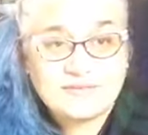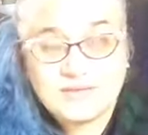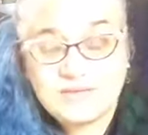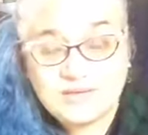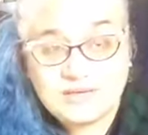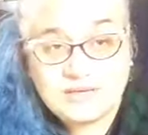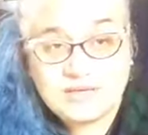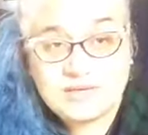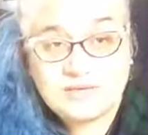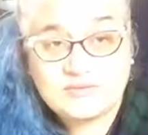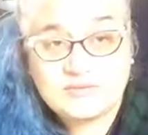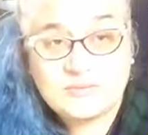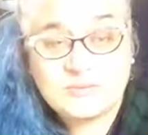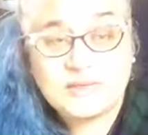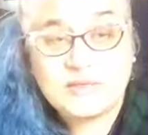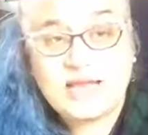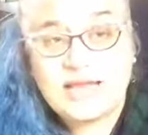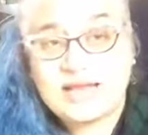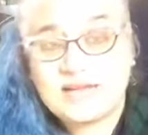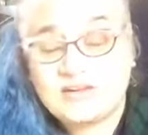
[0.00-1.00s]
unity, from the
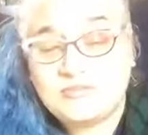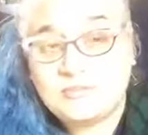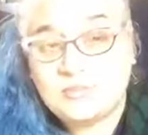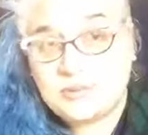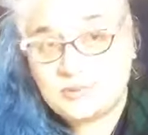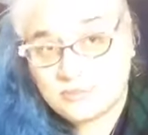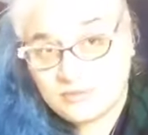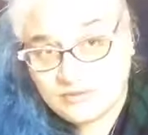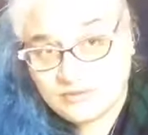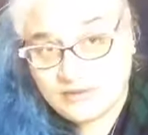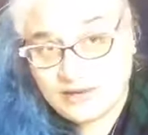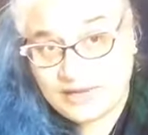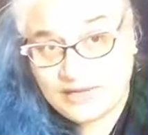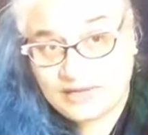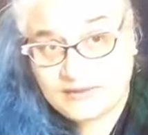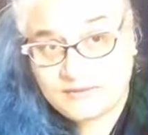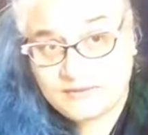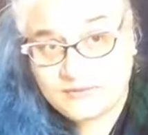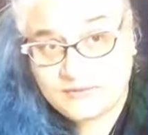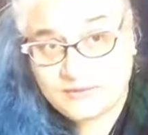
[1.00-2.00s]
lack of being
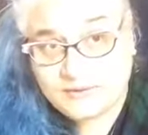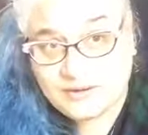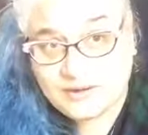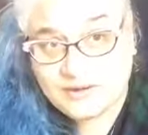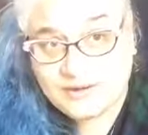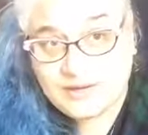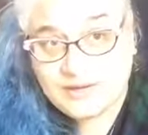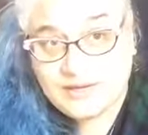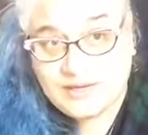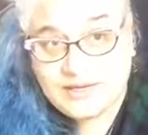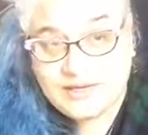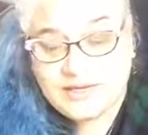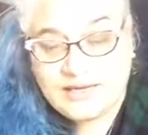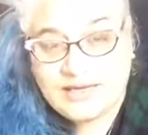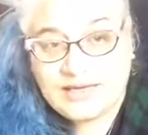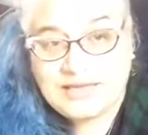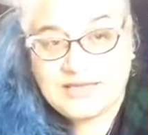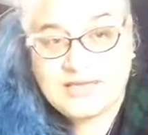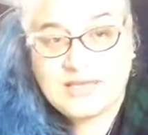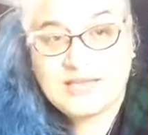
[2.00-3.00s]
provided for,
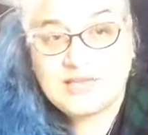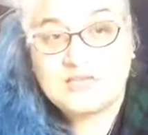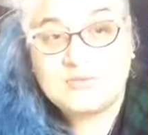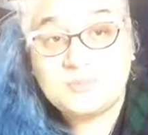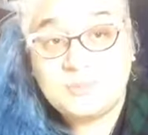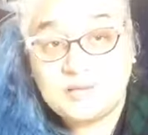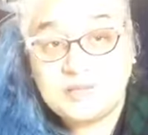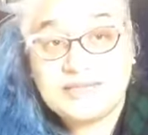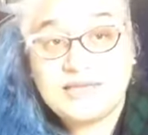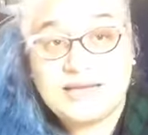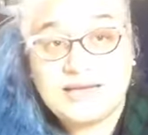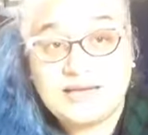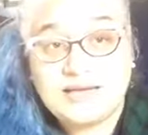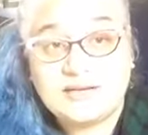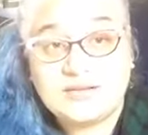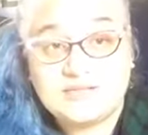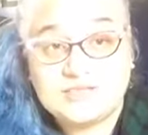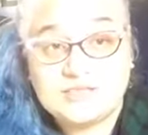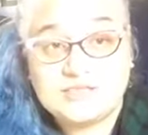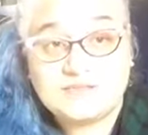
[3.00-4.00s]
and bring that
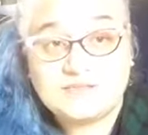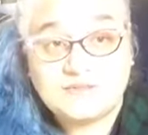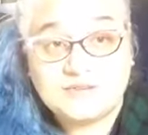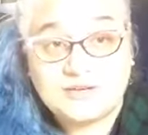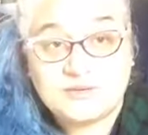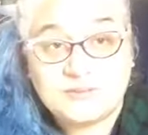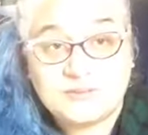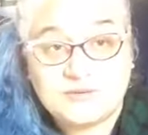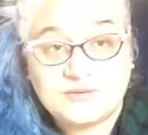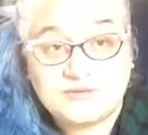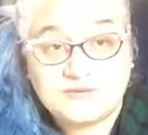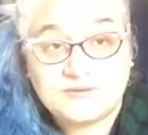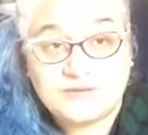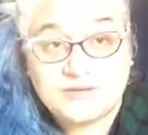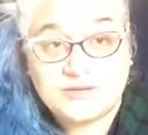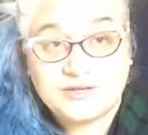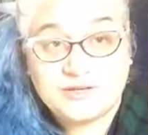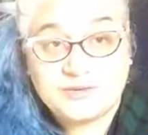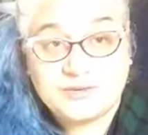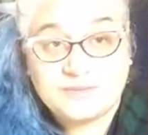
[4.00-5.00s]
energy forward for
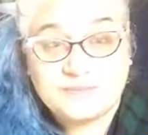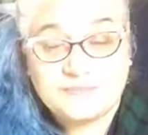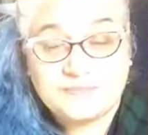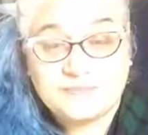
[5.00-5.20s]
you.